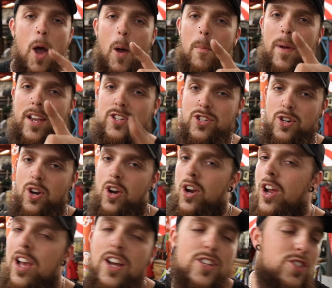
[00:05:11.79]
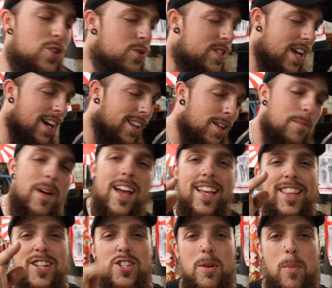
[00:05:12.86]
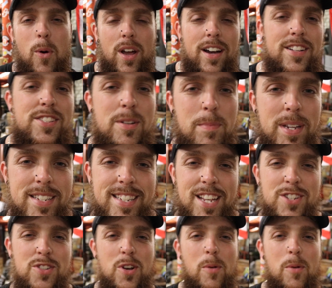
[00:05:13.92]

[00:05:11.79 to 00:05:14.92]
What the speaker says: make sure to tell him that your boy Hudson B sent you.